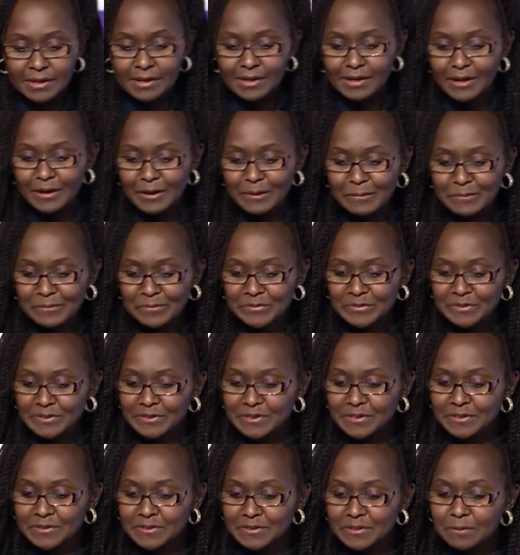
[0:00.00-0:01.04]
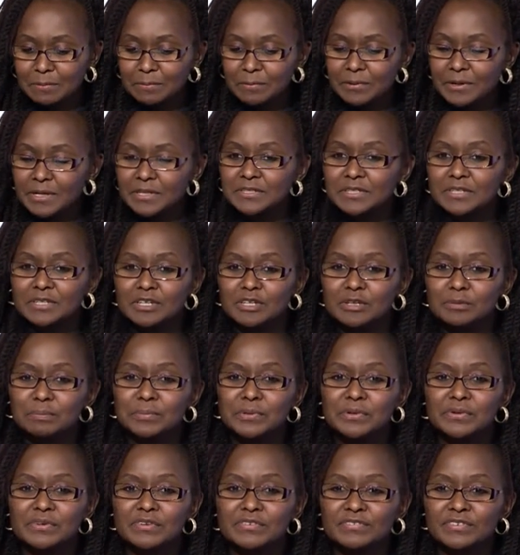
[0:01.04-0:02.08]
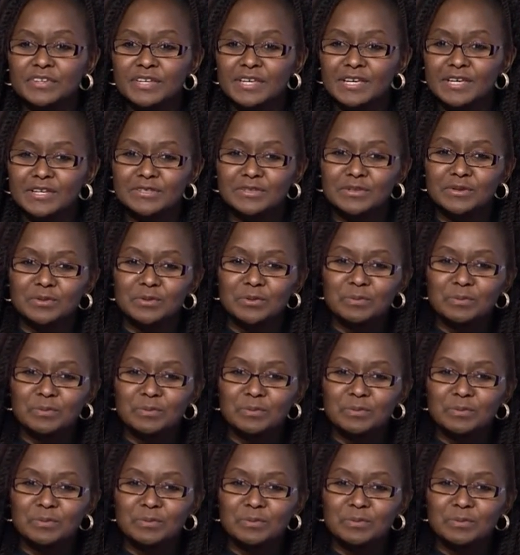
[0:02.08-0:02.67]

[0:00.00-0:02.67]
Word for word: Uh, the separation and purification will